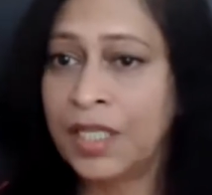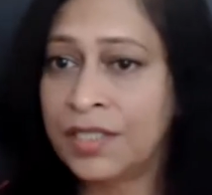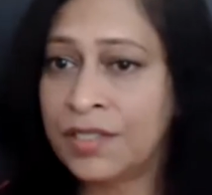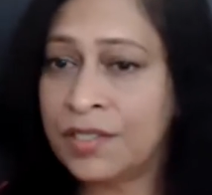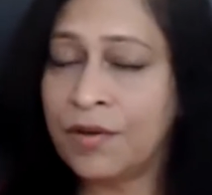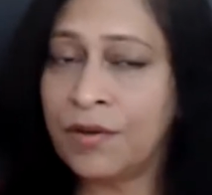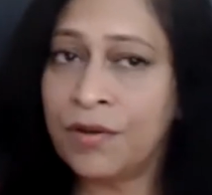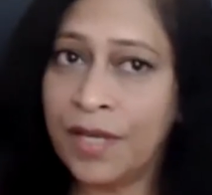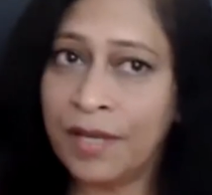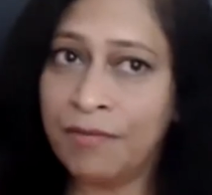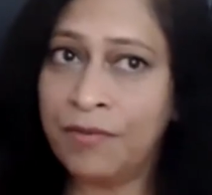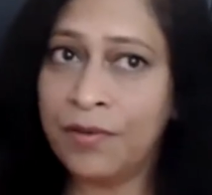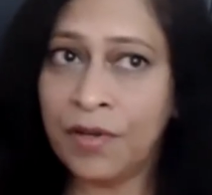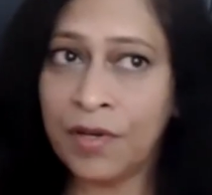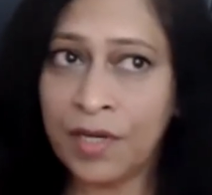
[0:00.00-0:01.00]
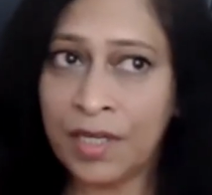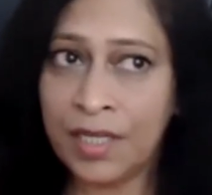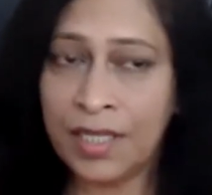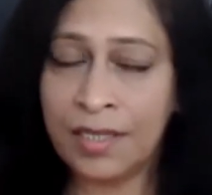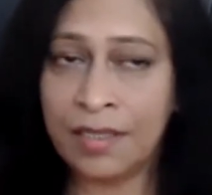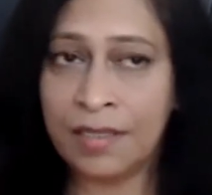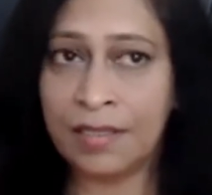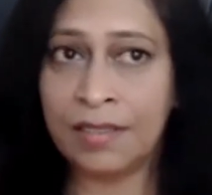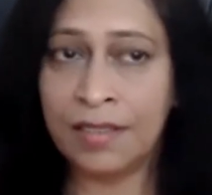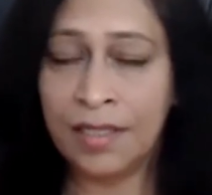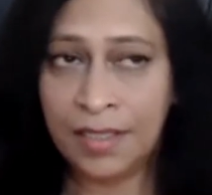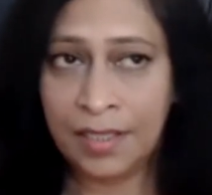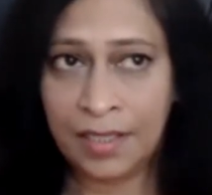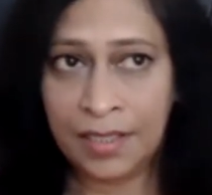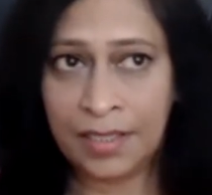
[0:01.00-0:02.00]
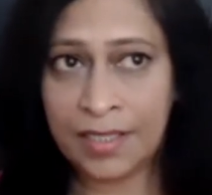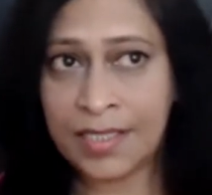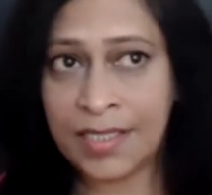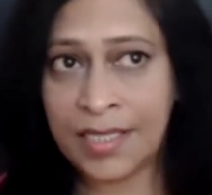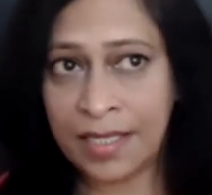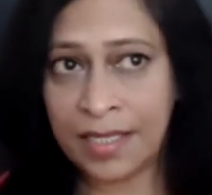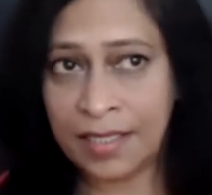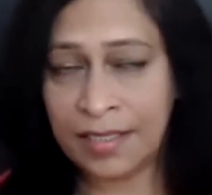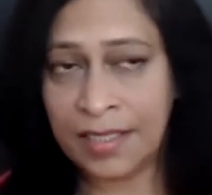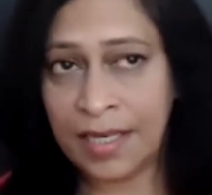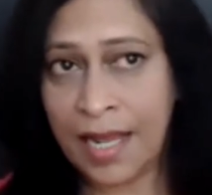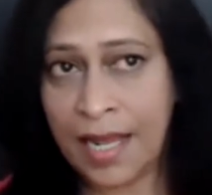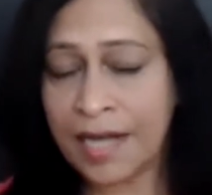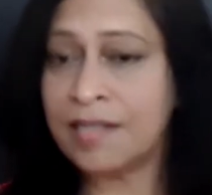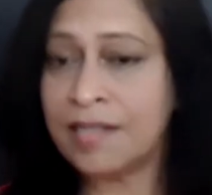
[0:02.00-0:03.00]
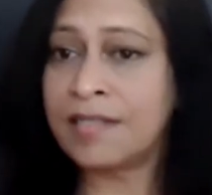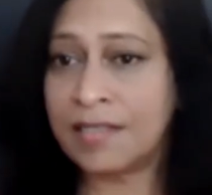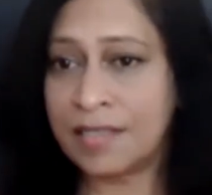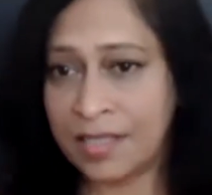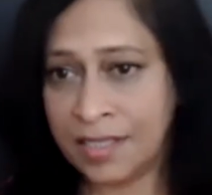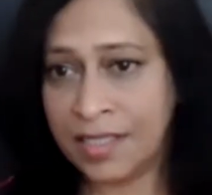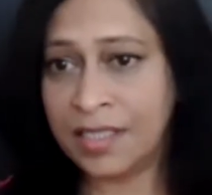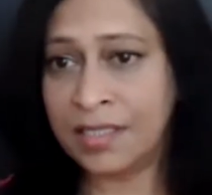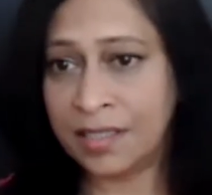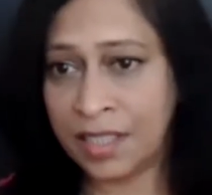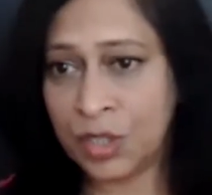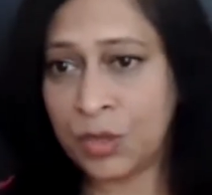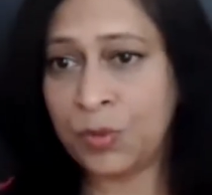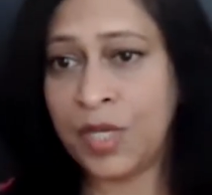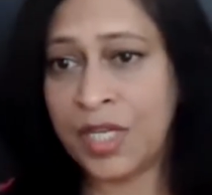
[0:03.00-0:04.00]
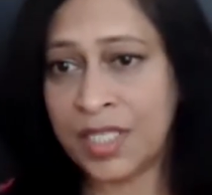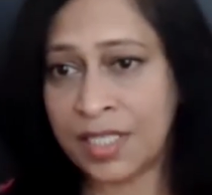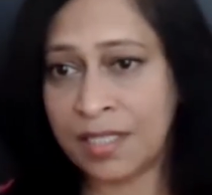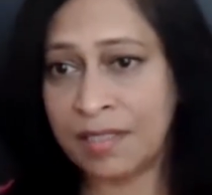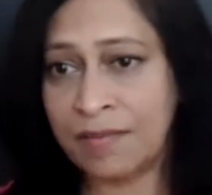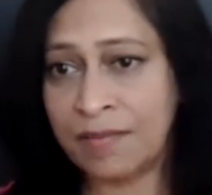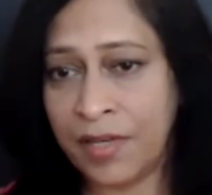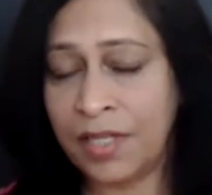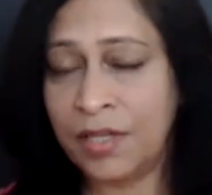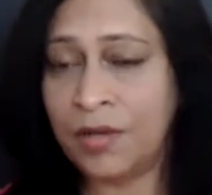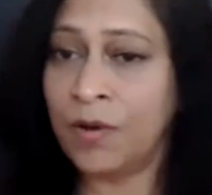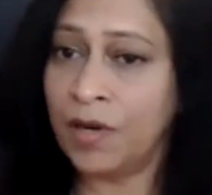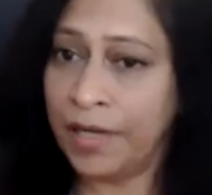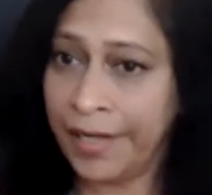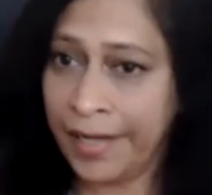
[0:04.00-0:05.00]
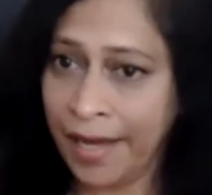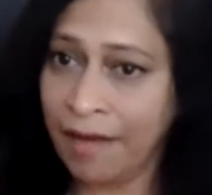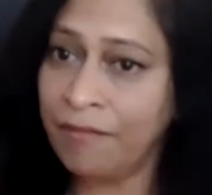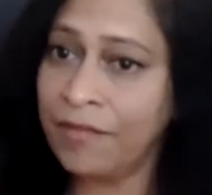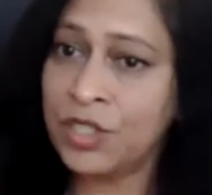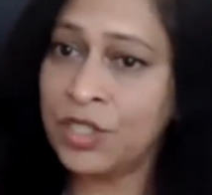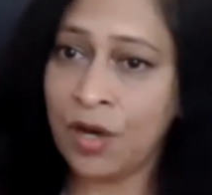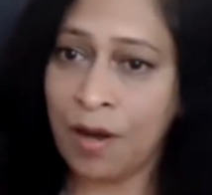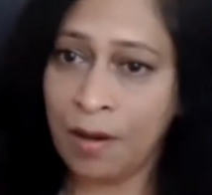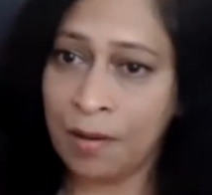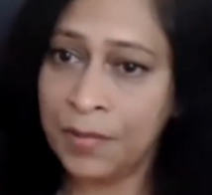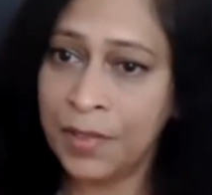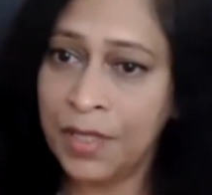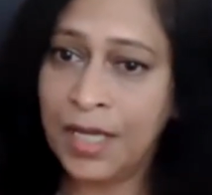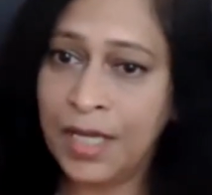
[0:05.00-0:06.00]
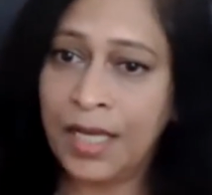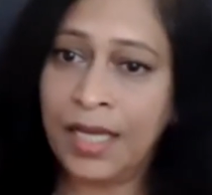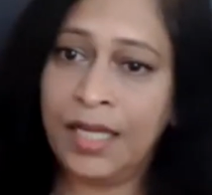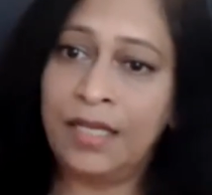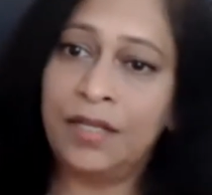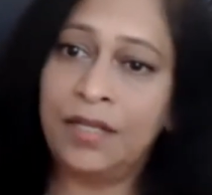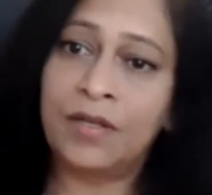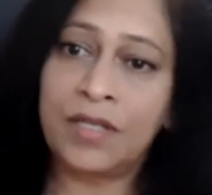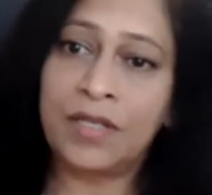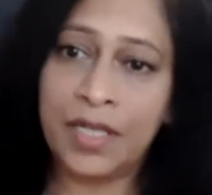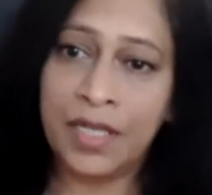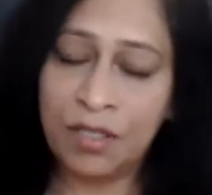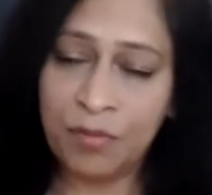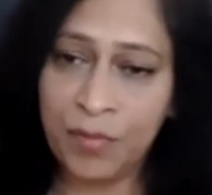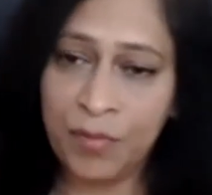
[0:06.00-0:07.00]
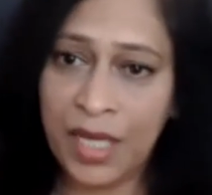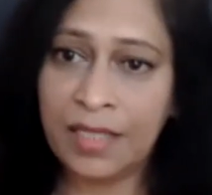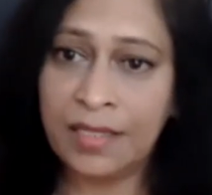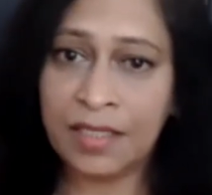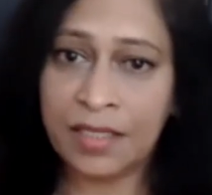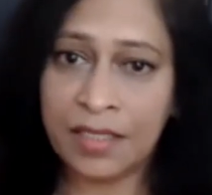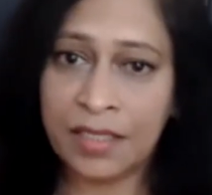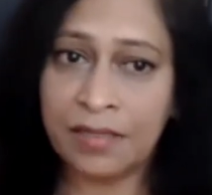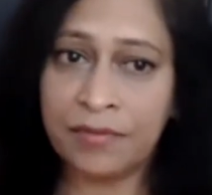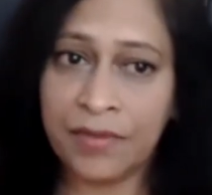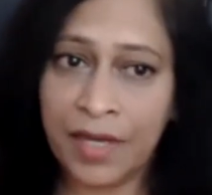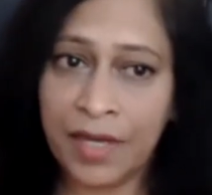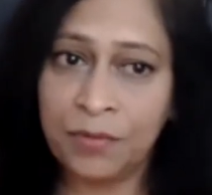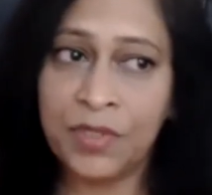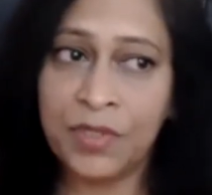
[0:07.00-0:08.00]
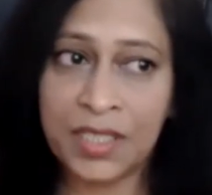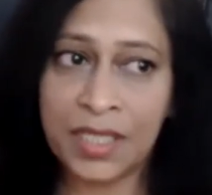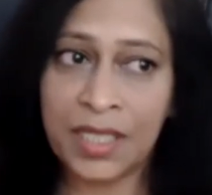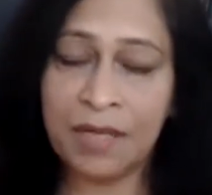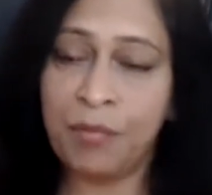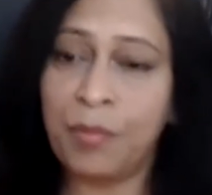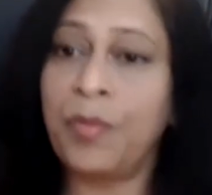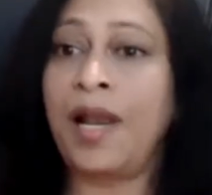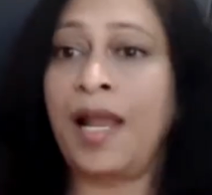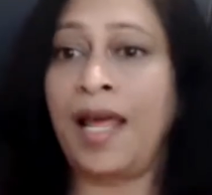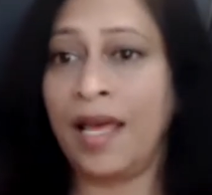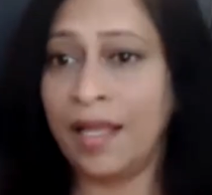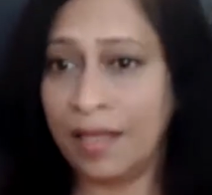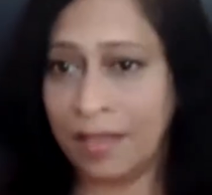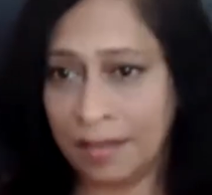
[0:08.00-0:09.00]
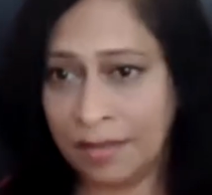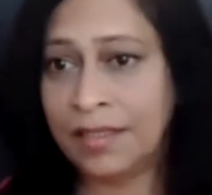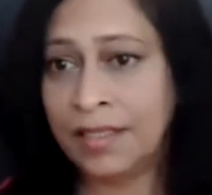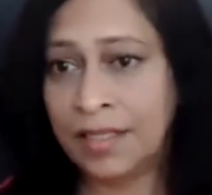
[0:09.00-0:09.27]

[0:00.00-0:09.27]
So if you are in the latter situation where you already have a job and you're trying to make that shift, I would say plan.